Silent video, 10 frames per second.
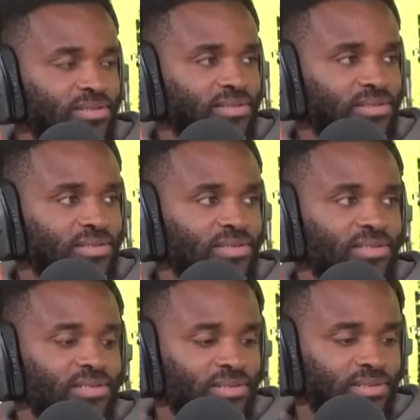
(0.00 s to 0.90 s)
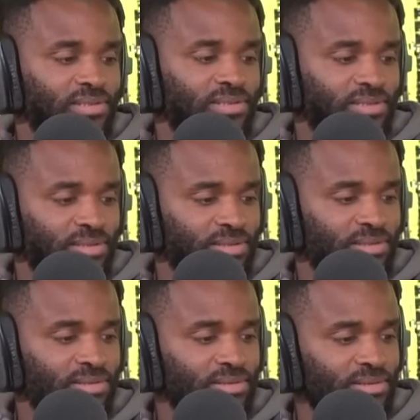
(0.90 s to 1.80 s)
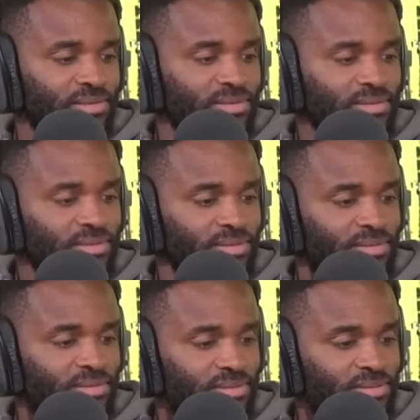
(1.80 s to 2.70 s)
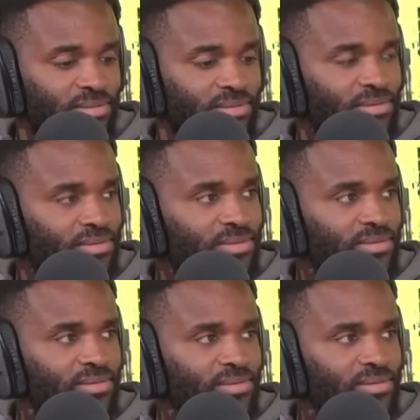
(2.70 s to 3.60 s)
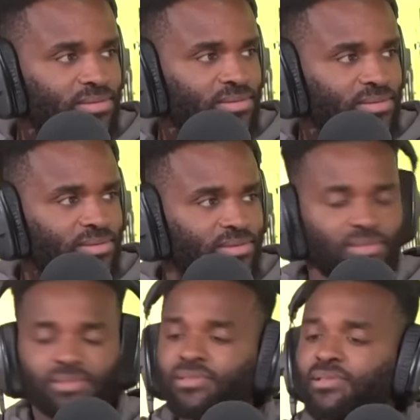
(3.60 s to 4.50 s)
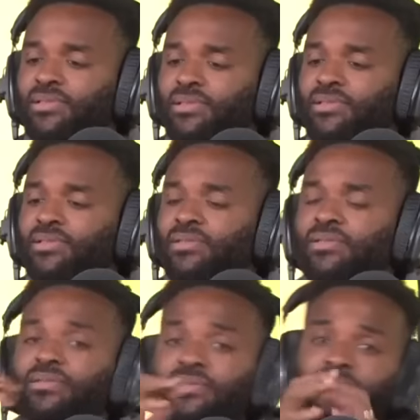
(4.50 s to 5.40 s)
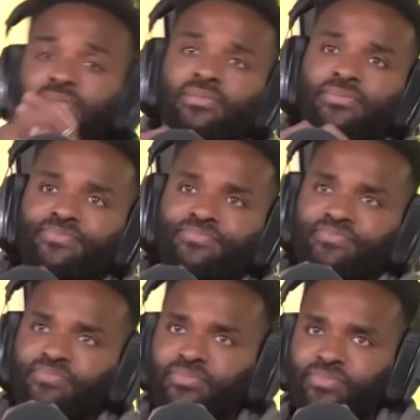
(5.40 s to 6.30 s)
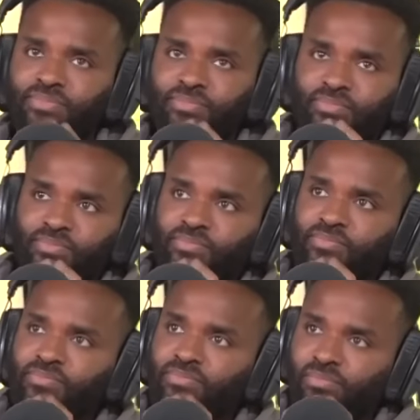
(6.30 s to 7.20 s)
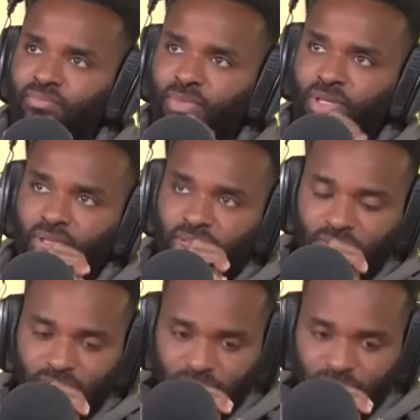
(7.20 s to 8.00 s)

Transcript: (not speaking)